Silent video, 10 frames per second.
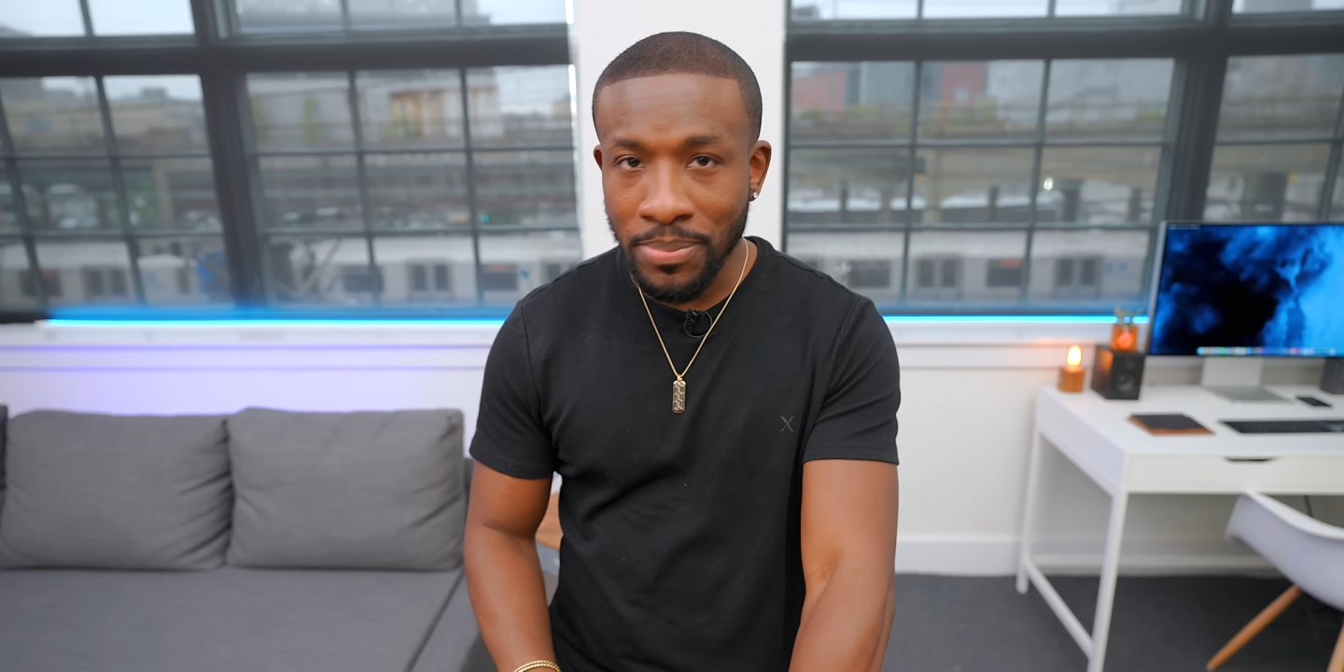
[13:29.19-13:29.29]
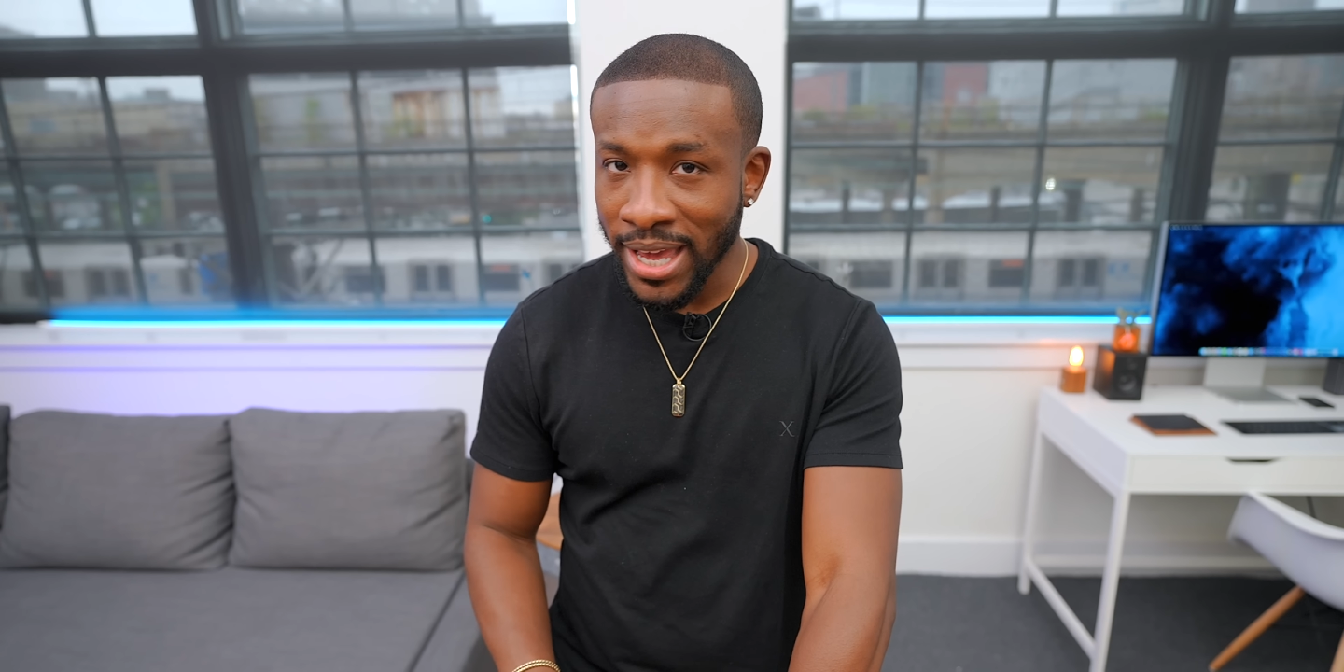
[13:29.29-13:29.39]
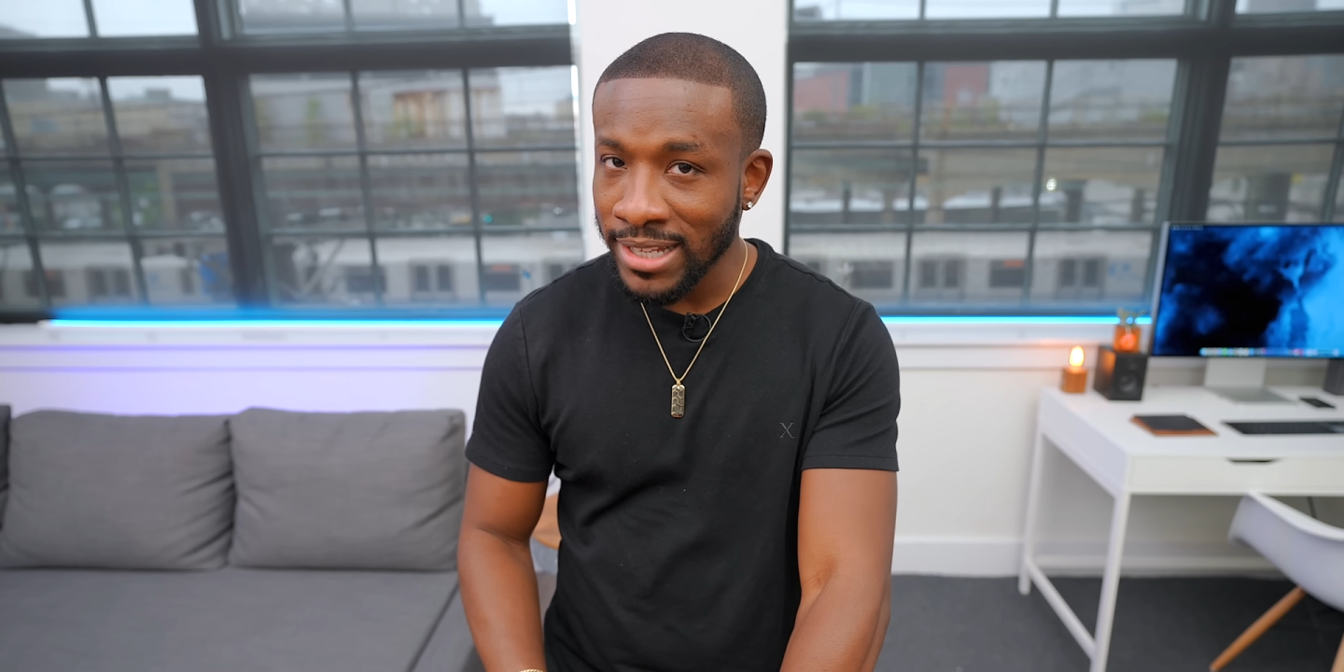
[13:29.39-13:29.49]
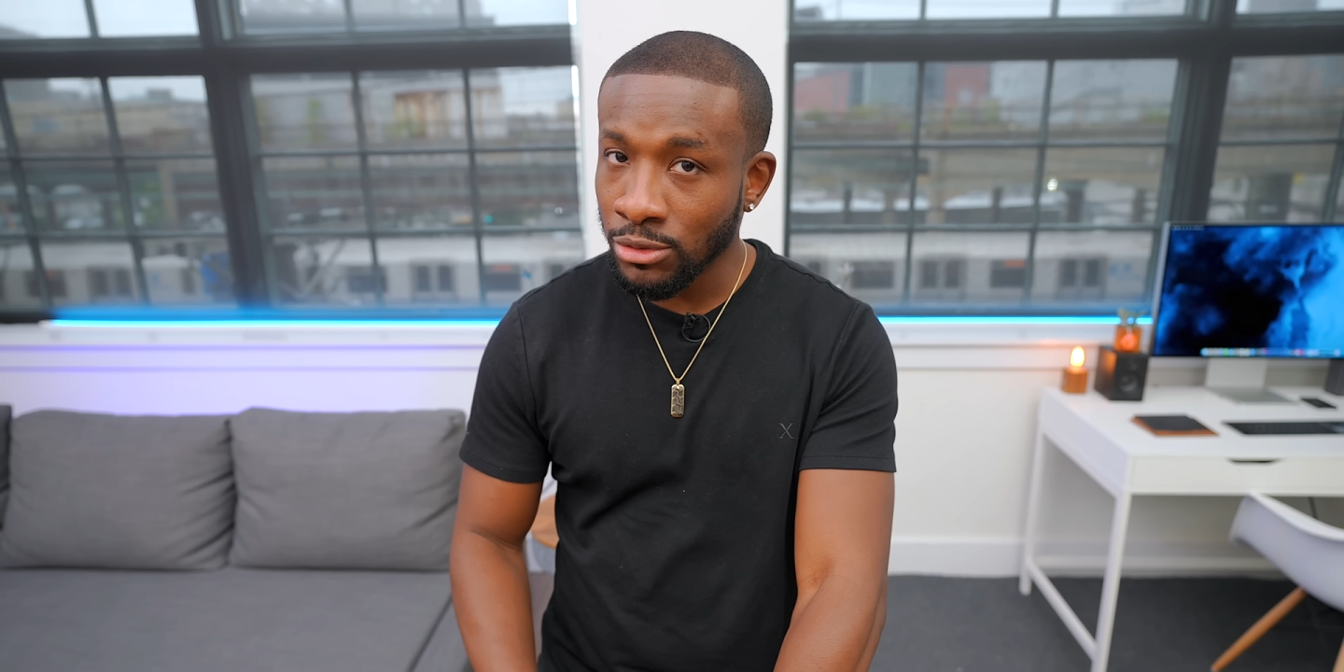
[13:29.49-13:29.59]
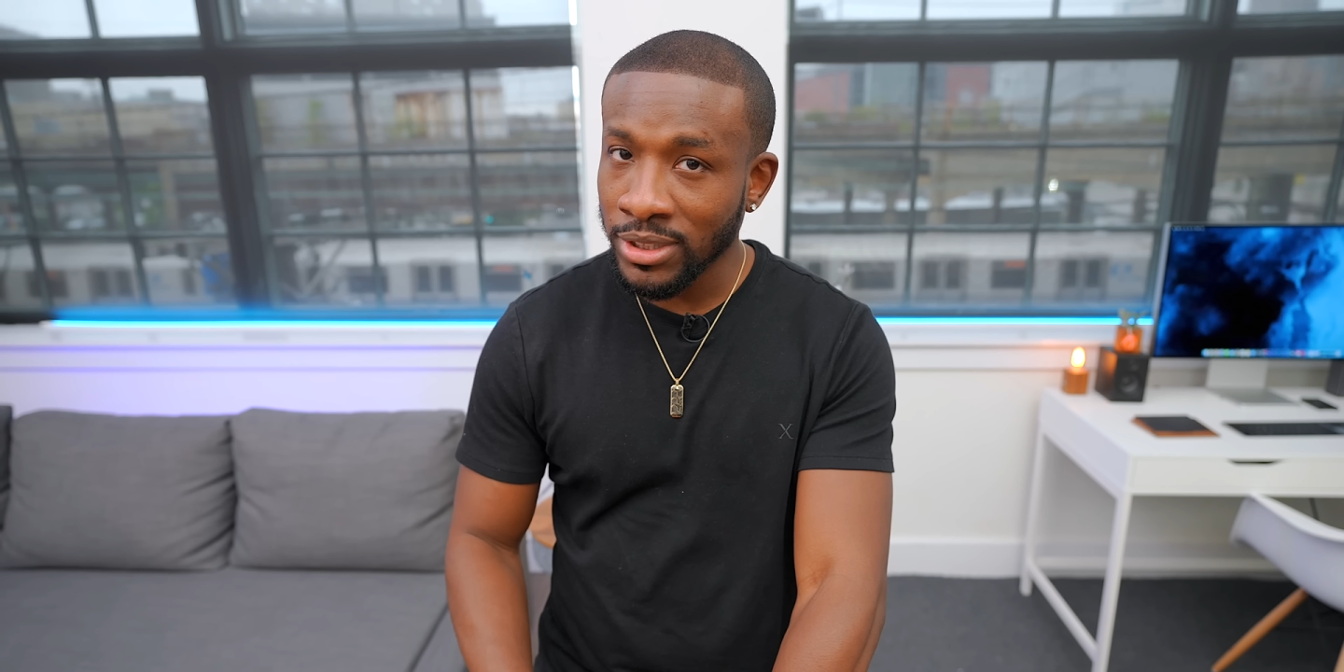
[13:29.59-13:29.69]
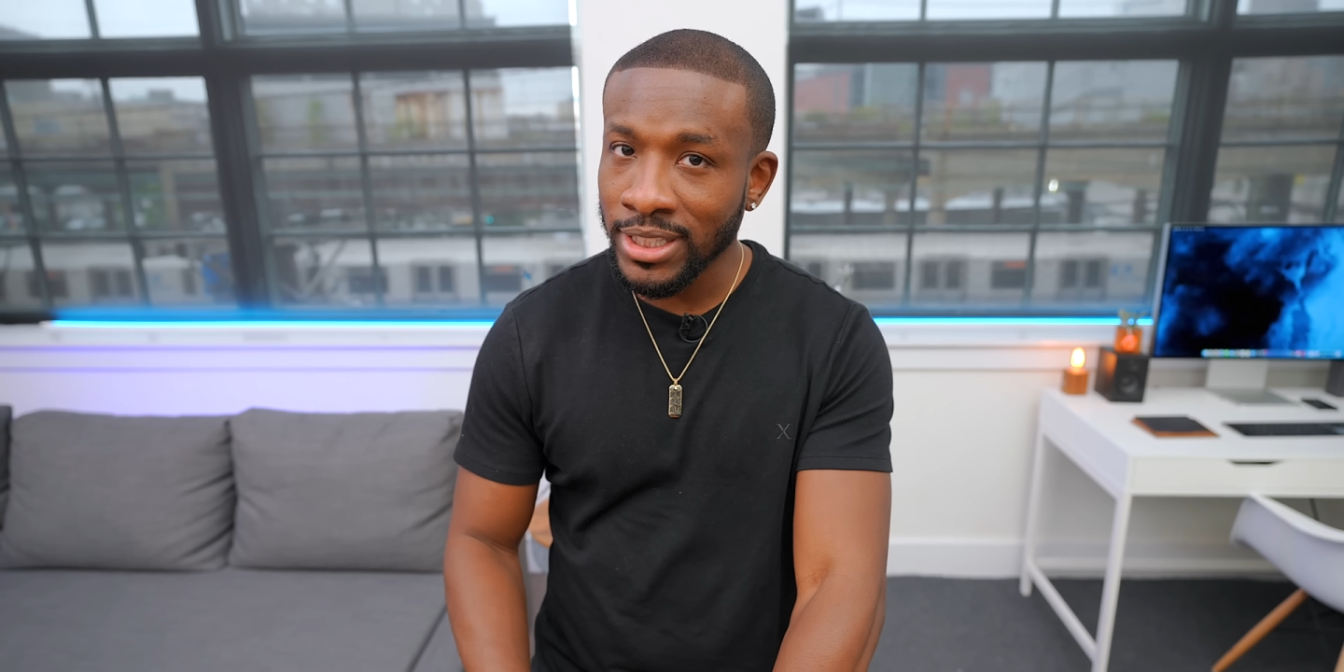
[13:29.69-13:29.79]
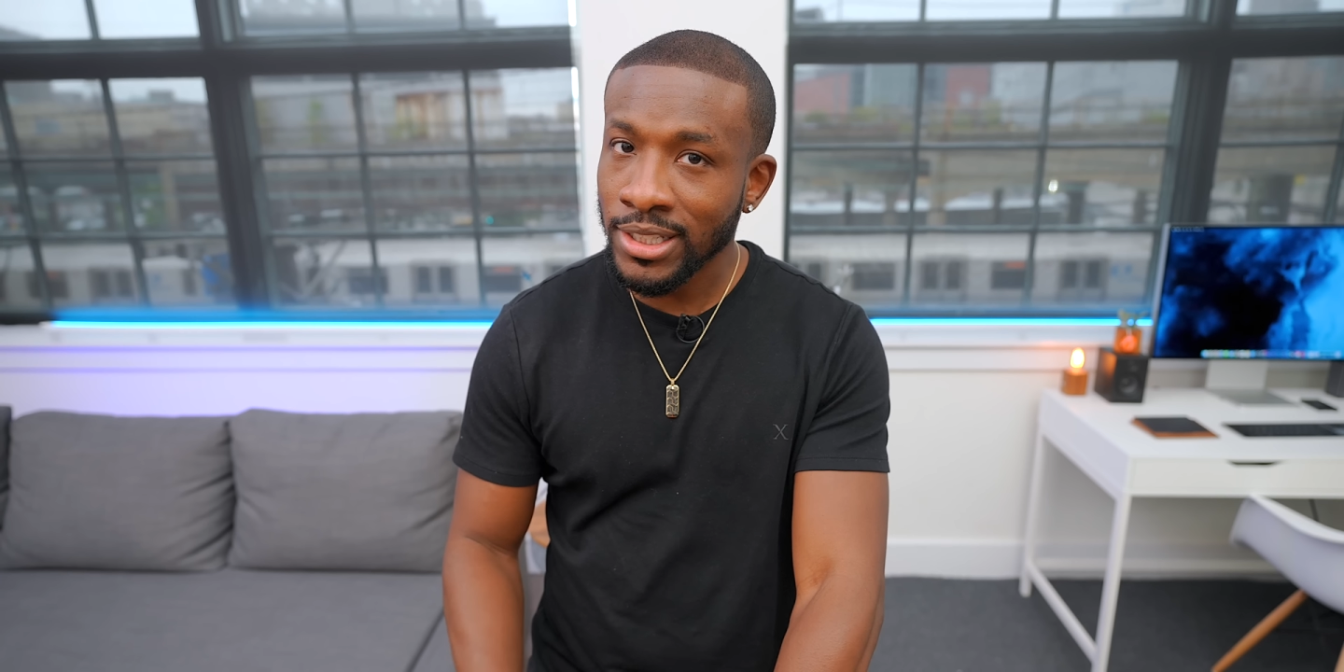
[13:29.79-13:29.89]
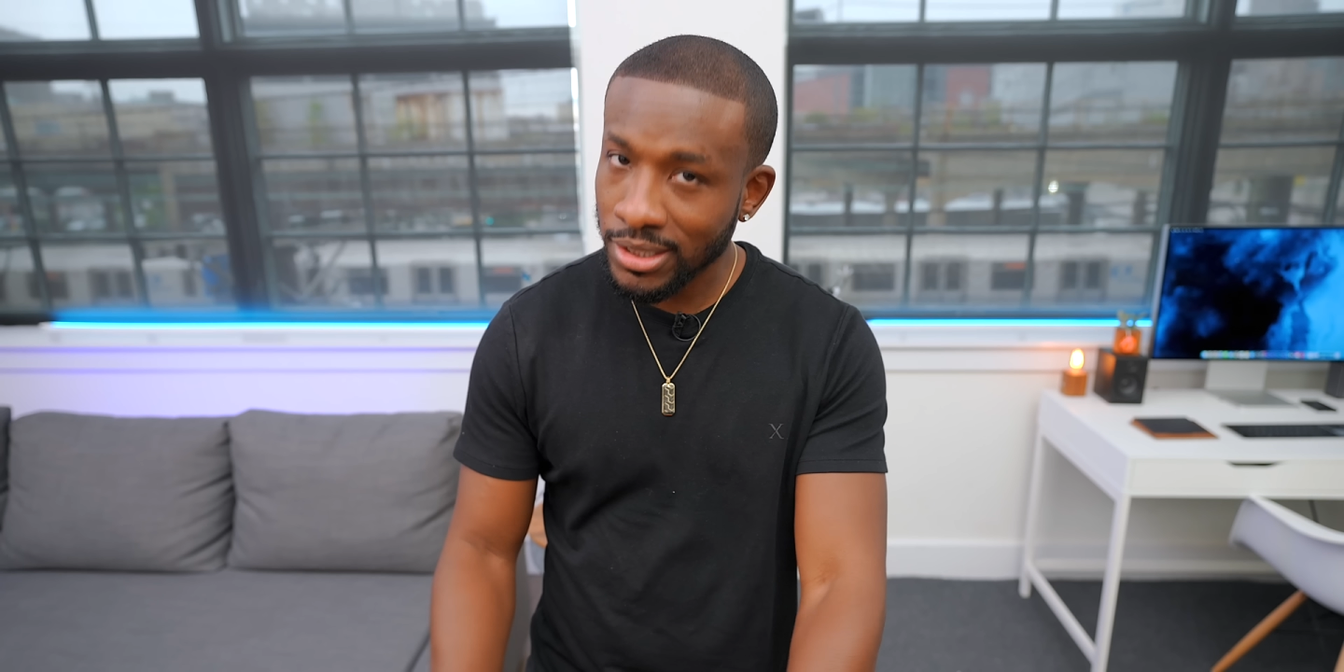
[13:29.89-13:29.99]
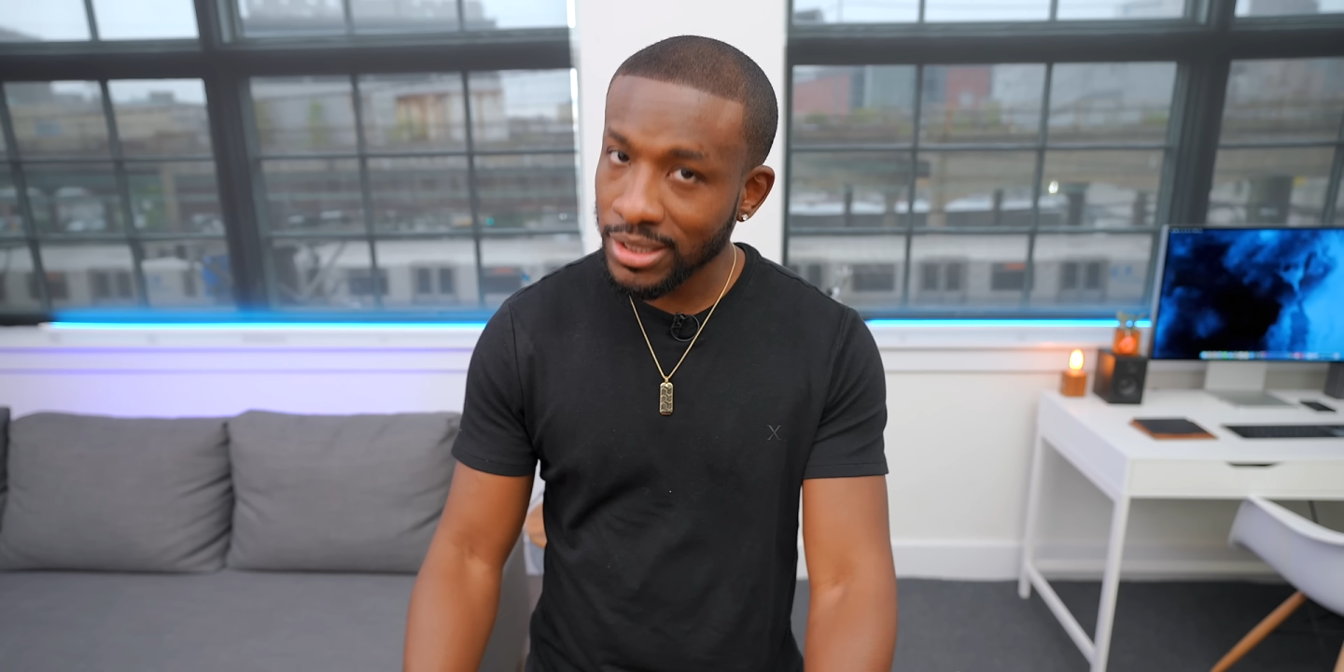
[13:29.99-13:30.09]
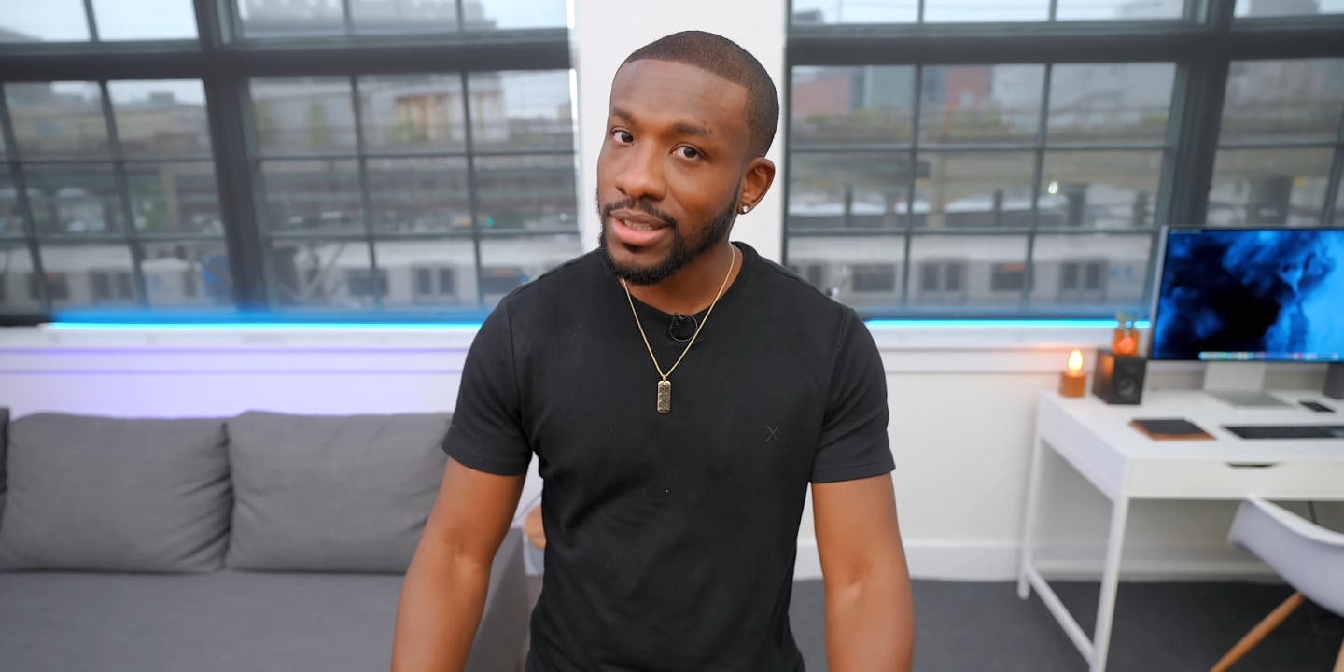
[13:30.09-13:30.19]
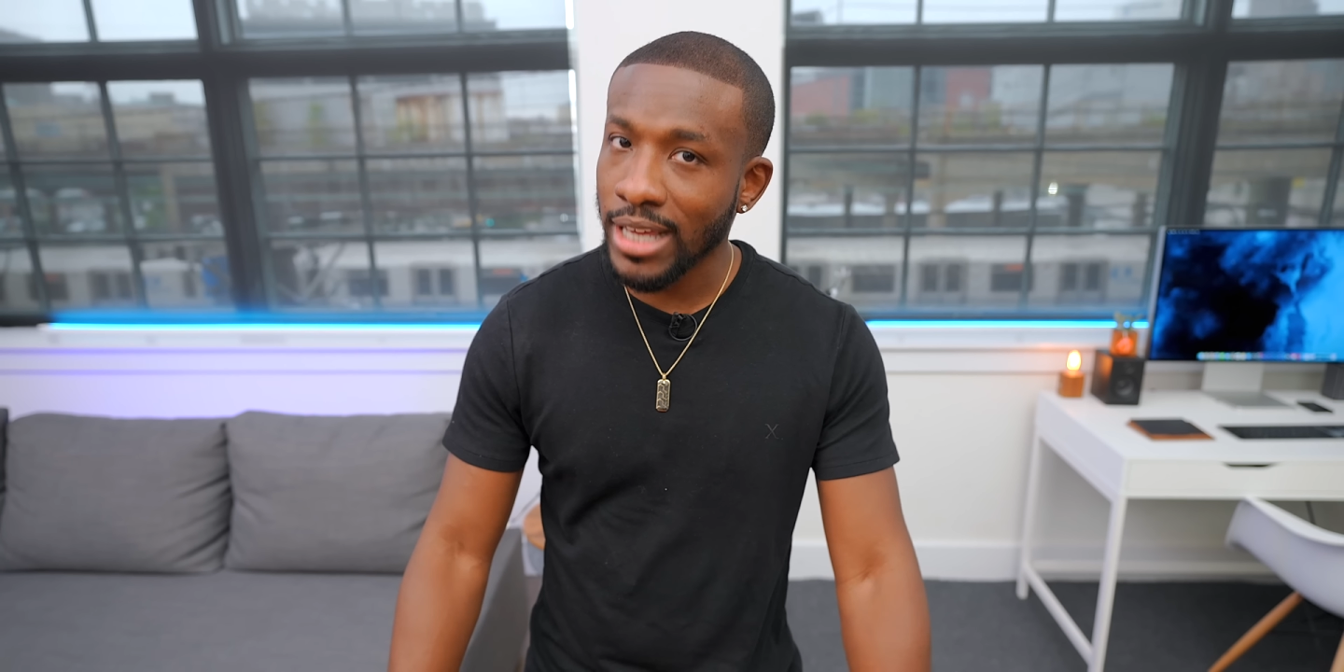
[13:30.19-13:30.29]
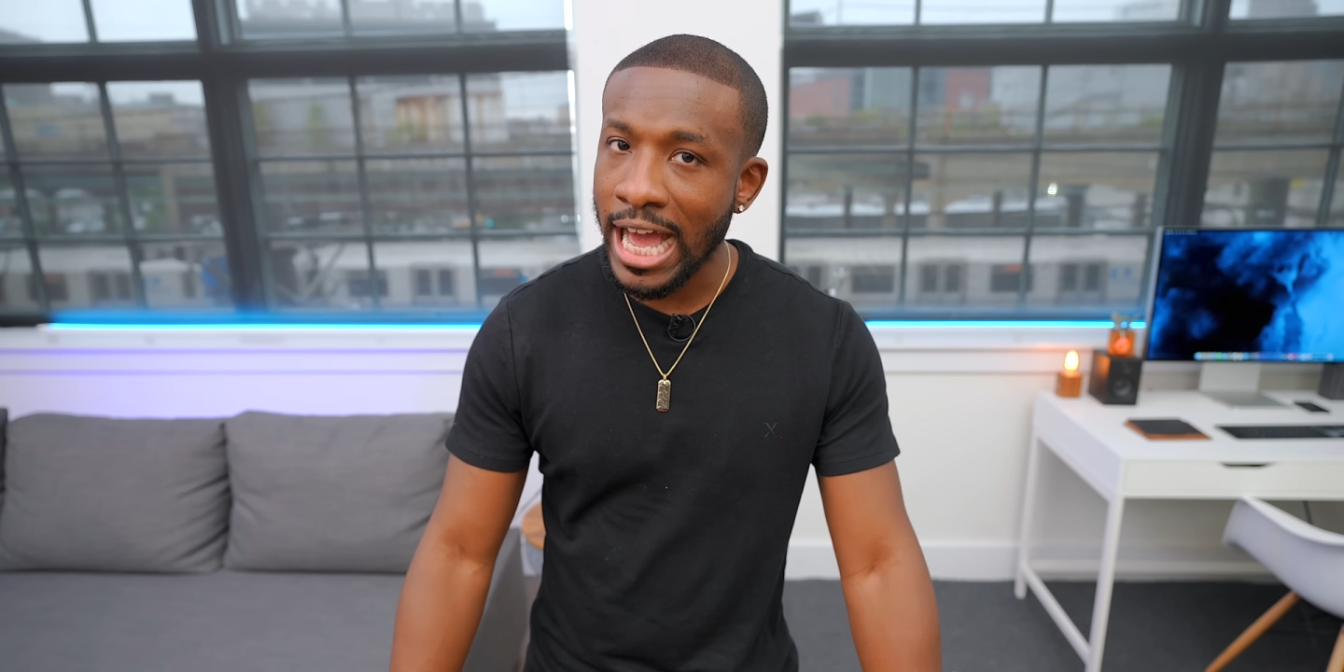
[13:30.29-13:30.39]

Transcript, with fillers: pains with this?